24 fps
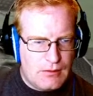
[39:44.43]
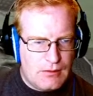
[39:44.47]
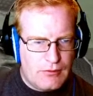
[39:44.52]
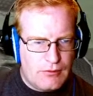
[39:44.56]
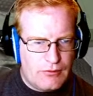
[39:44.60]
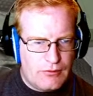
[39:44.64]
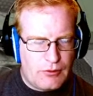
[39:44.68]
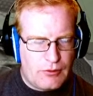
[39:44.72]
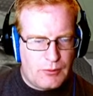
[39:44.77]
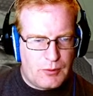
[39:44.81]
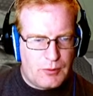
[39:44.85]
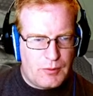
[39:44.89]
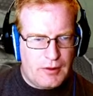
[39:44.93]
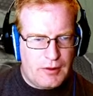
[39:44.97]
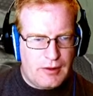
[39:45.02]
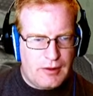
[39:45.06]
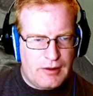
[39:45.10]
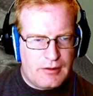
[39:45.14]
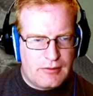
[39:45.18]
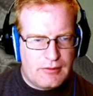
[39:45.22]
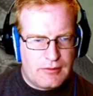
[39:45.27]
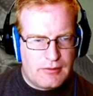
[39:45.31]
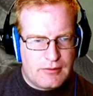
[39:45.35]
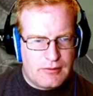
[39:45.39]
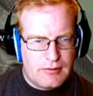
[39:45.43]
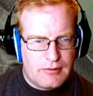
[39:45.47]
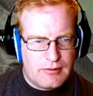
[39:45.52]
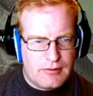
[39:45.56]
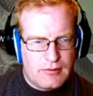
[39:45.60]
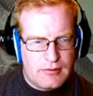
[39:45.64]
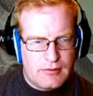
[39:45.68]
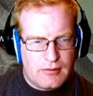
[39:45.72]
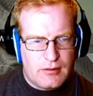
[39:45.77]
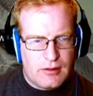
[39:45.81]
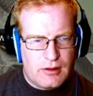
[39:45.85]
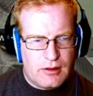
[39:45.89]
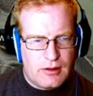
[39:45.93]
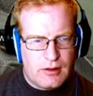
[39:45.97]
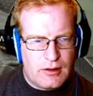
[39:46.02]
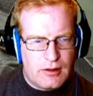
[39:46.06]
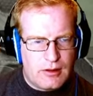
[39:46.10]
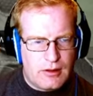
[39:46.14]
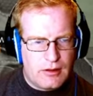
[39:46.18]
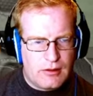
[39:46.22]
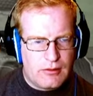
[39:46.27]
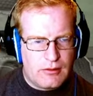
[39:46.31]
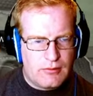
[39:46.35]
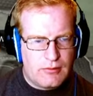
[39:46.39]
start with one of these,
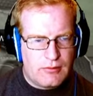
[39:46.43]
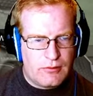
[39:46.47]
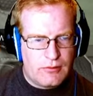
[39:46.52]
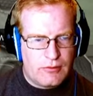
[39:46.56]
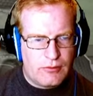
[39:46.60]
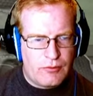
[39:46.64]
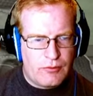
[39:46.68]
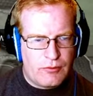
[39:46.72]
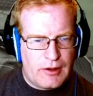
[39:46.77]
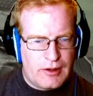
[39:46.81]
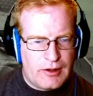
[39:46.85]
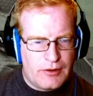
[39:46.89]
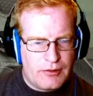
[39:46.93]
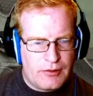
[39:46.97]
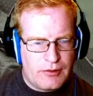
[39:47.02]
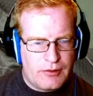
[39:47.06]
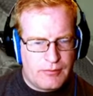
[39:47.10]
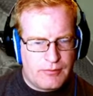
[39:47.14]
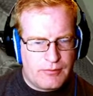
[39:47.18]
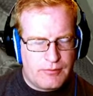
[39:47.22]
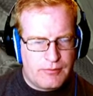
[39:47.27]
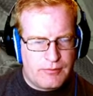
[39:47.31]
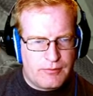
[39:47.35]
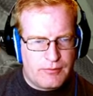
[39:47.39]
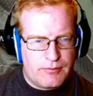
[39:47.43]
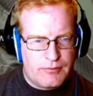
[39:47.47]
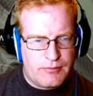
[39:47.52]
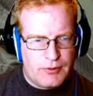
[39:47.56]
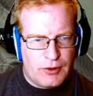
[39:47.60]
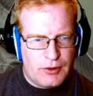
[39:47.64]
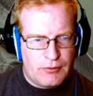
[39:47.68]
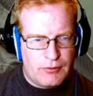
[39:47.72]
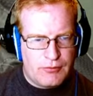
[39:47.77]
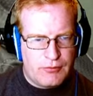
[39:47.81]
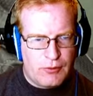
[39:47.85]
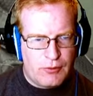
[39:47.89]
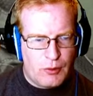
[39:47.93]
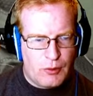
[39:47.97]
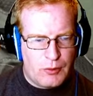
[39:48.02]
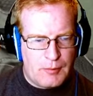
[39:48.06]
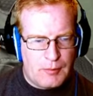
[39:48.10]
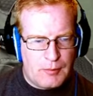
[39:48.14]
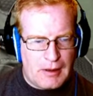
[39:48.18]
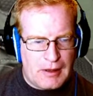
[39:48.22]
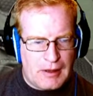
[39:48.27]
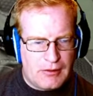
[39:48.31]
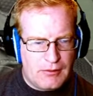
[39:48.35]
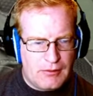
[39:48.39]
uh, the regular, you know, floor
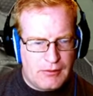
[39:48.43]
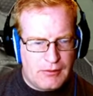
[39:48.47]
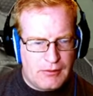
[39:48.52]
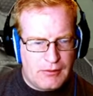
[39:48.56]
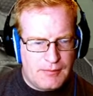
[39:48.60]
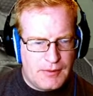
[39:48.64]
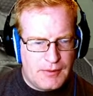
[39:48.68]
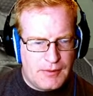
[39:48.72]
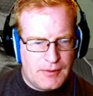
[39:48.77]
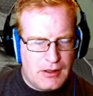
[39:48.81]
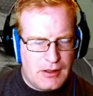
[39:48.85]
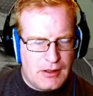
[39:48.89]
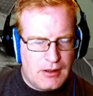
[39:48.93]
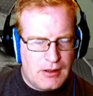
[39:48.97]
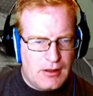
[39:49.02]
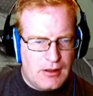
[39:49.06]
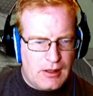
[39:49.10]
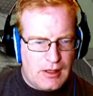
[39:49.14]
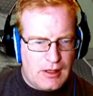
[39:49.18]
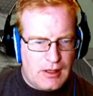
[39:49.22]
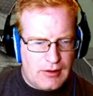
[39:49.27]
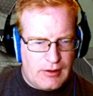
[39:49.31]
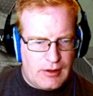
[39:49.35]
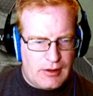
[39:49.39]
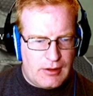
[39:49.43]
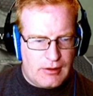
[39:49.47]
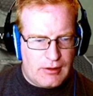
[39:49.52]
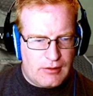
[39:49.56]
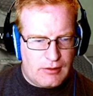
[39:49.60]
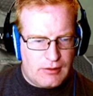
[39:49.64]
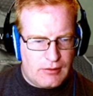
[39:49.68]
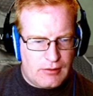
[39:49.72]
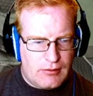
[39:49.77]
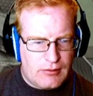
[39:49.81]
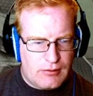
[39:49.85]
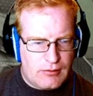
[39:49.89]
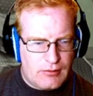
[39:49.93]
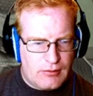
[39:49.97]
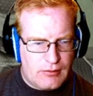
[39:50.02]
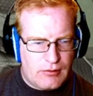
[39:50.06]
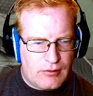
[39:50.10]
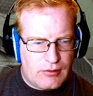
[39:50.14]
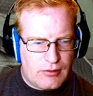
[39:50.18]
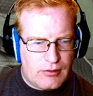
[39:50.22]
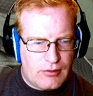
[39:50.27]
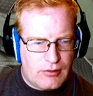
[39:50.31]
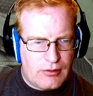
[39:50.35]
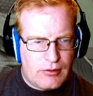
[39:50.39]
model, and then
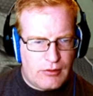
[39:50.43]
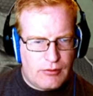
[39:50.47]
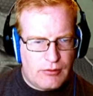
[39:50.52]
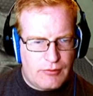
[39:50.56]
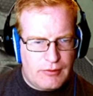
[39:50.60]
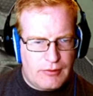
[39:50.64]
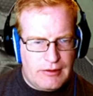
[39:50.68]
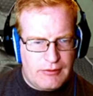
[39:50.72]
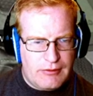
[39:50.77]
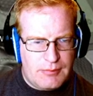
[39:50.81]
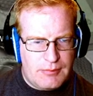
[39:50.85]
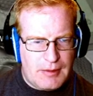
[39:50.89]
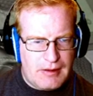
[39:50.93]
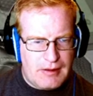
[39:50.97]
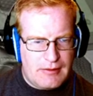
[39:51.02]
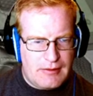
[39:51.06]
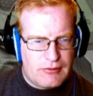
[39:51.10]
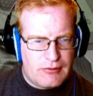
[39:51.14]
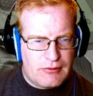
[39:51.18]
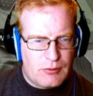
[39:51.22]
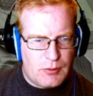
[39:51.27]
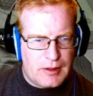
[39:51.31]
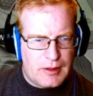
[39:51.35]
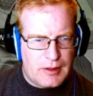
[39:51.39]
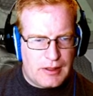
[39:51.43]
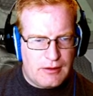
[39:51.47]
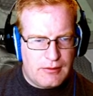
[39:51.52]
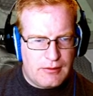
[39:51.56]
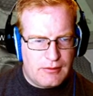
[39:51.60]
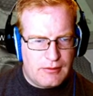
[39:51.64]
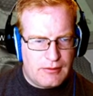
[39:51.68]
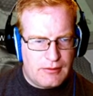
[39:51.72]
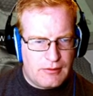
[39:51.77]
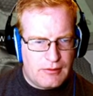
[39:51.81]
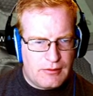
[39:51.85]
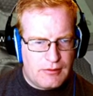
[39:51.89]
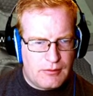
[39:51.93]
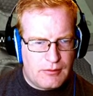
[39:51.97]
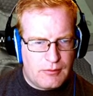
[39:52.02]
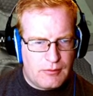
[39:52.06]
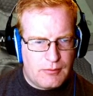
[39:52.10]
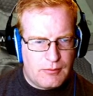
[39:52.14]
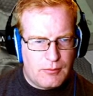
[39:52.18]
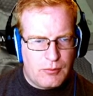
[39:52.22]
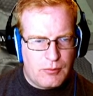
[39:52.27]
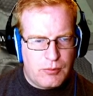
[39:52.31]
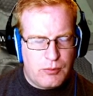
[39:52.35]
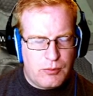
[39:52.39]
three spaces away.
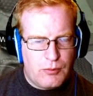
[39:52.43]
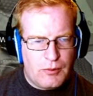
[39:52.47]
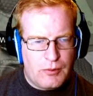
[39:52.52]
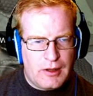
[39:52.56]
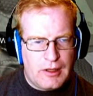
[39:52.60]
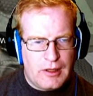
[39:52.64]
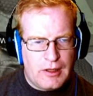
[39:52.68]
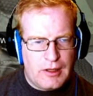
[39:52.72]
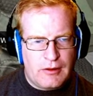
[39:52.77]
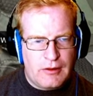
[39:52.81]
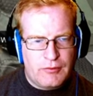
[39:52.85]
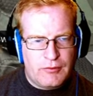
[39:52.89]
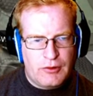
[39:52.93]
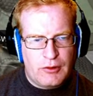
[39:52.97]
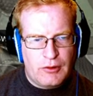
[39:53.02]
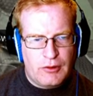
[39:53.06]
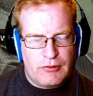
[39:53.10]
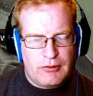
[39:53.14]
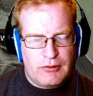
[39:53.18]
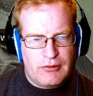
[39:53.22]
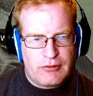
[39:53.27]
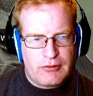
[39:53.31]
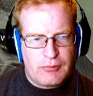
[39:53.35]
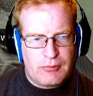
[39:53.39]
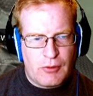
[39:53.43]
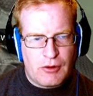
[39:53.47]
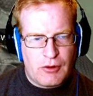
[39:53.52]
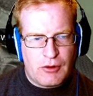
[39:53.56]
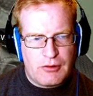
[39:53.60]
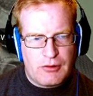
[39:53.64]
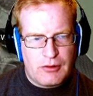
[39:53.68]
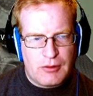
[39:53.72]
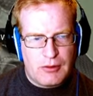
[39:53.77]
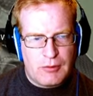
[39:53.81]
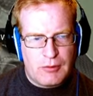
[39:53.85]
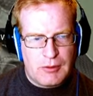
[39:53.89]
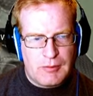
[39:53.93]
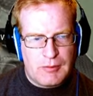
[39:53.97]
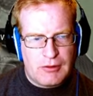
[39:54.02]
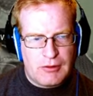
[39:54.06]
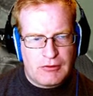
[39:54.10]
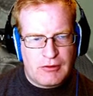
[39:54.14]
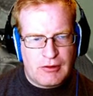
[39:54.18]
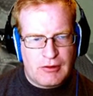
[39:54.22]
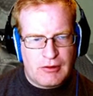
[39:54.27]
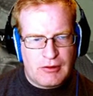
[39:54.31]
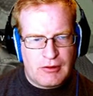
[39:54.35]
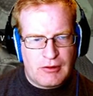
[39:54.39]
And if you're using smart, you want to make
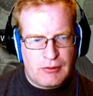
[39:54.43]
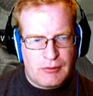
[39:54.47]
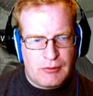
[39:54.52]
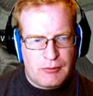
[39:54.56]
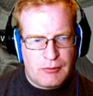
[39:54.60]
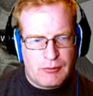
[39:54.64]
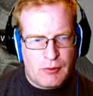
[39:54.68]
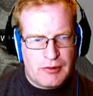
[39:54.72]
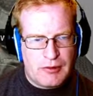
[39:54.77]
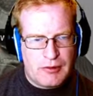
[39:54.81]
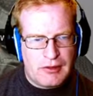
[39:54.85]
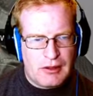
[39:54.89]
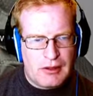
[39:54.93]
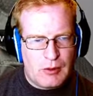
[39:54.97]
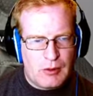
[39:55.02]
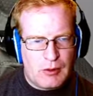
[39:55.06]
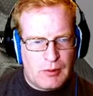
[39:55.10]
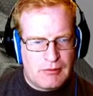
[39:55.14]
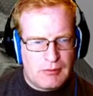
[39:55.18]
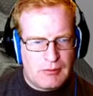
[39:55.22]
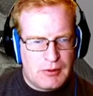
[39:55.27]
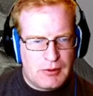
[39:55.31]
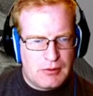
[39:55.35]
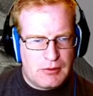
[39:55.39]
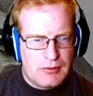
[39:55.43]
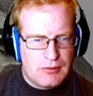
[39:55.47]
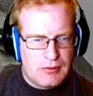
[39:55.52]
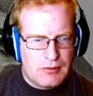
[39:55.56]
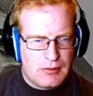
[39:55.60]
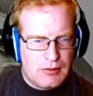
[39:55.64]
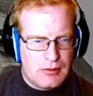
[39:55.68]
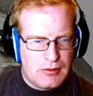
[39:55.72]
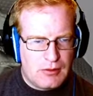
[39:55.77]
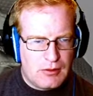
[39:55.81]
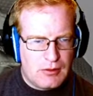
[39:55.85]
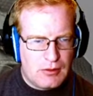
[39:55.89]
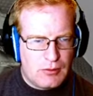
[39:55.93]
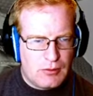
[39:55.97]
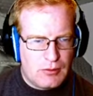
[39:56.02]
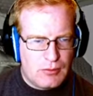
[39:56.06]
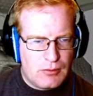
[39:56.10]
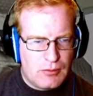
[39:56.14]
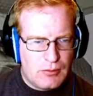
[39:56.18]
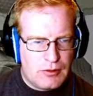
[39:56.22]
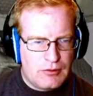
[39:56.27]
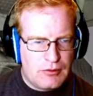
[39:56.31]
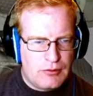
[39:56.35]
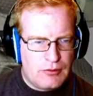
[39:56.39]
sure the arrow's pointing away from you.
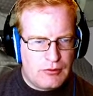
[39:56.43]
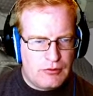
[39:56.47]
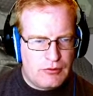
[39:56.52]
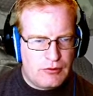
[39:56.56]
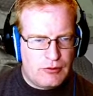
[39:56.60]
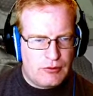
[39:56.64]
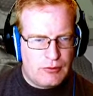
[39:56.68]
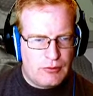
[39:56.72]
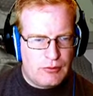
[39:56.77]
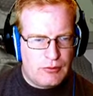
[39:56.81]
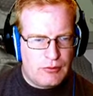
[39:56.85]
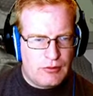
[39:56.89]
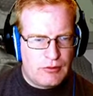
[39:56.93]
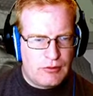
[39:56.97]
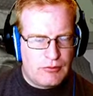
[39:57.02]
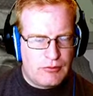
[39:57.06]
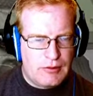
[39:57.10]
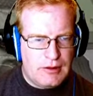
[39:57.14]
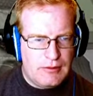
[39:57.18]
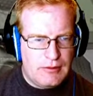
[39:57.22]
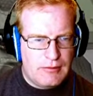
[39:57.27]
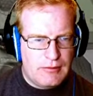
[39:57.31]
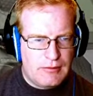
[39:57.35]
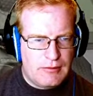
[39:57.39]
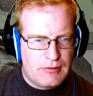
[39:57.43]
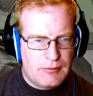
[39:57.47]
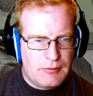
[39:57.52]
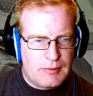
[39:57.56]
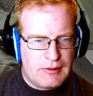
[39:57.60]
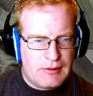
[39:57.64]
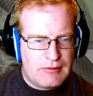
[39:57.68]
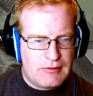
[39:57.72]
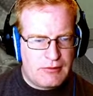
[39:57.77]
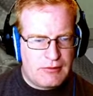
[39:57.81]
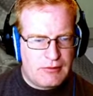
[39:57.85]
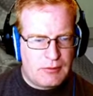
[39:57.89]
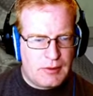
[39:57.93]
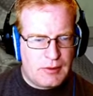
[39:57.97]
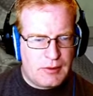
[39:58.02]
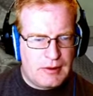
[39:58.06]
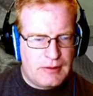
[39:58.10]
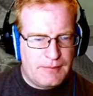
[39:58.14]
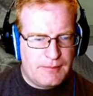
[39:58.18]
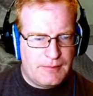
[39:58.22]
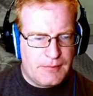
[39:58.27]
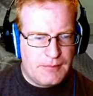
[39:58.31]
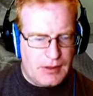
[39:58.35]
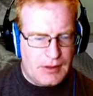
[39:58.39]
One, two, three spaces away,
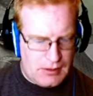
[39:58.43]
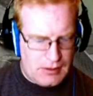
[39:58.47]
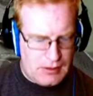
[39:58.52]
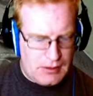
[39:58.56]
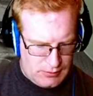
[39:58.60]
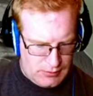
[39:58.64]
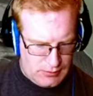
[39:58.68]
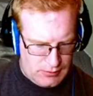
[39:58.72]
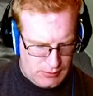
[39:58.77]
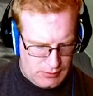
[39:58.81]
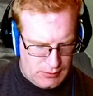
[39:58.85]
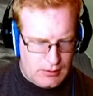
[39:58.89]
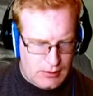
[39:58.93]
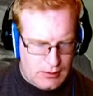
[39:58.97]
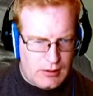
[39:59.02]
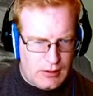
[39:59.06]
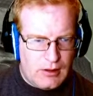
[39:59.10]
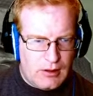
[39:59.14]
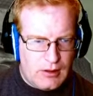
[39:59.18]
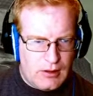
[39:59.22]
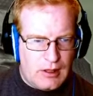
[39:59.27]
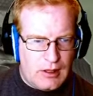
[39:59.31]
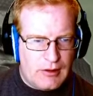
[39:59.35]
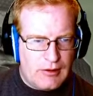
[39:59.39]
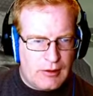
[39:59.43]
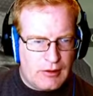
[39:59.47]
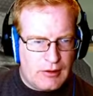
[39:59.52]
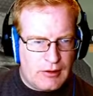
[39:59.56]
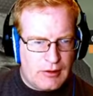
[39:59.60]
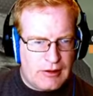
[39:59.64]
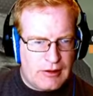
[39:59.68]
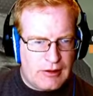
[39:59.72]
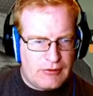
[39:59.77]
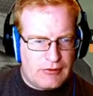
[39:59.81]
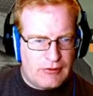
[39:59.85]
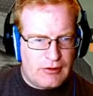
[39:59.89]
and then attach